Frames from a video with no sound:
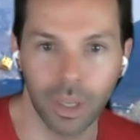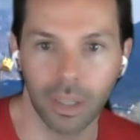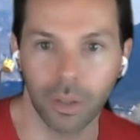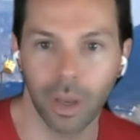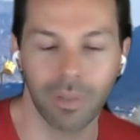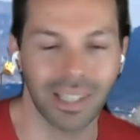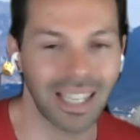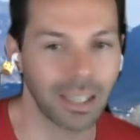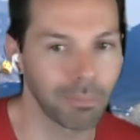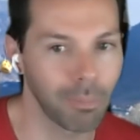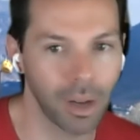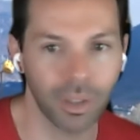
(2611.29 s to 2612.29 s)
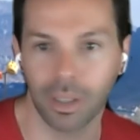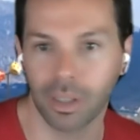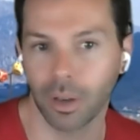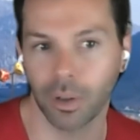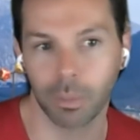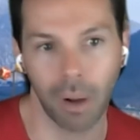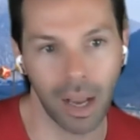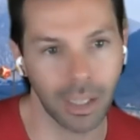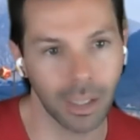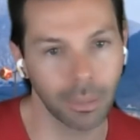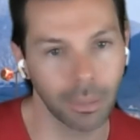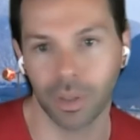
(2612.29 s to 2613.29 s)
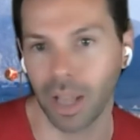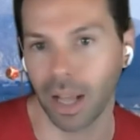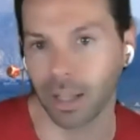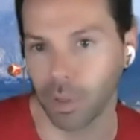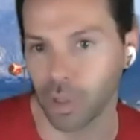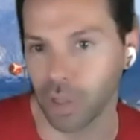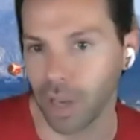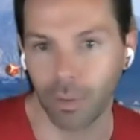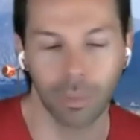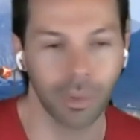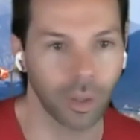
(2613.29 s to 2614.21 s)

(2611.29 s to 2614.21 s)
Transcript: Can you give us as much detail as possible? Exactly what chat room?